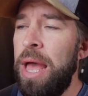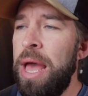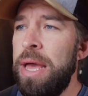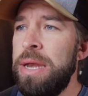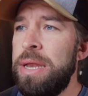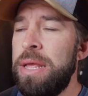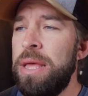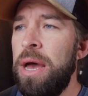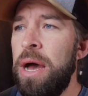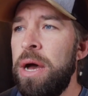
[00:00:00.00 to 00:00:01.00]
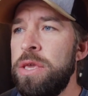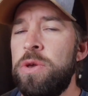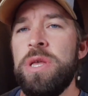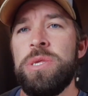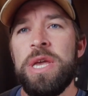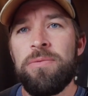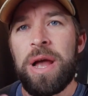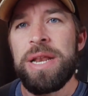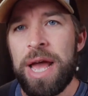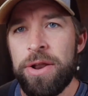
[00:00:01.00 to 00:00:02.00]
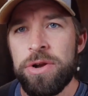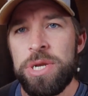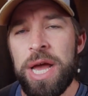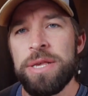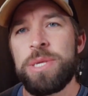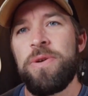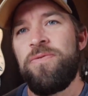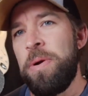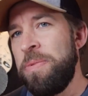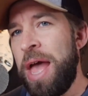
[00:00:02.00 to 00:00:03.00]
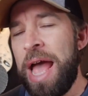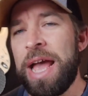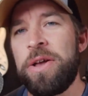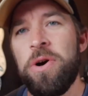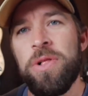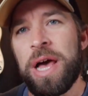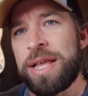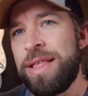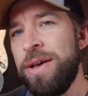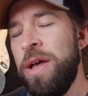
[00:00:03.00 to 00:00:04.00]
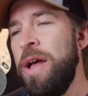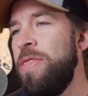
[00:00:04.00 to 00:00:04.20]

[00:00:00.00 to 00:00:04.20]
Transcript: and uh, you can see right down her chest from the angle, like the,